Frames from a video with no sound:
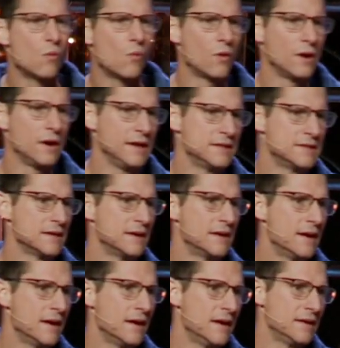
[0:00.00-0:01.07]
warning to,
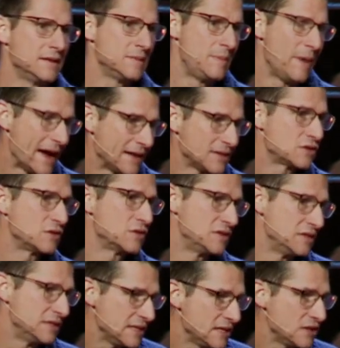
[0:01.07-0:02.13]
to pastors
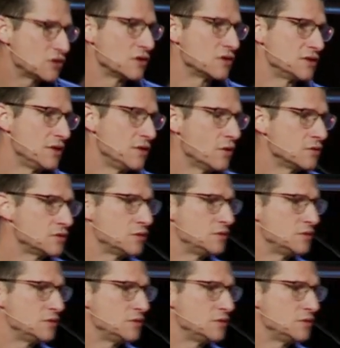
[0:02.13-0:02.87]
and teachers and those who